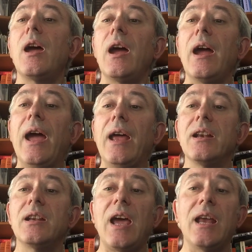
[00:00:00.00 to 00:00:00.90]

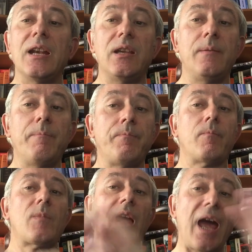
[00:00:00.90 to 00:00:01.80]
And any
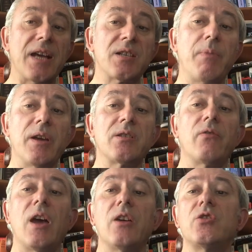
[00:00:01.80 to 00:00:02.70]
aspects of
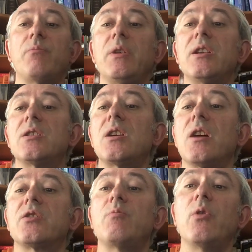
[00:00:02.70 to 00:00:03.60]
that should be
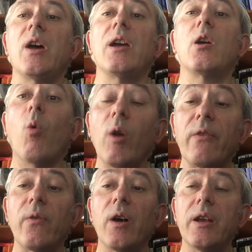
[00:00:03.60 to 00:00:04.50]
discussed with a
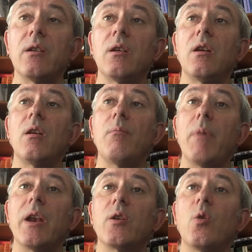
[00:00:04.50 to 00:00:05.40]
qualified
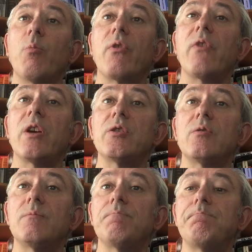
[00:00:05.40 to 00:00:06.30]
medical
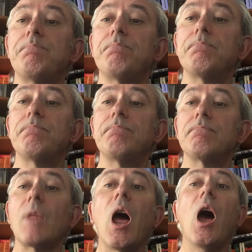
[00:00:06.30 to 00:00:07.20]
professional.
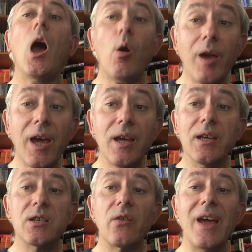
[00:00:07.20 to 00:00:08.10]

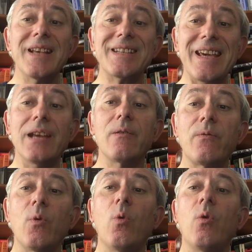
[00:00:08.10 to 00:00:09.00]
Okay, so that's it
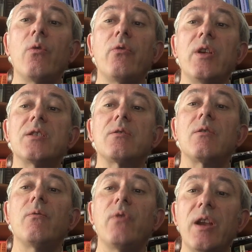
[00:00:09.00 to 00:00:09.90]
for this
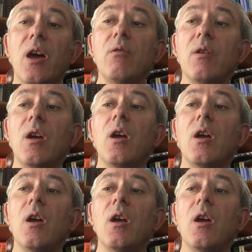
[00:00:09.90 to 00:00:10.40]
video.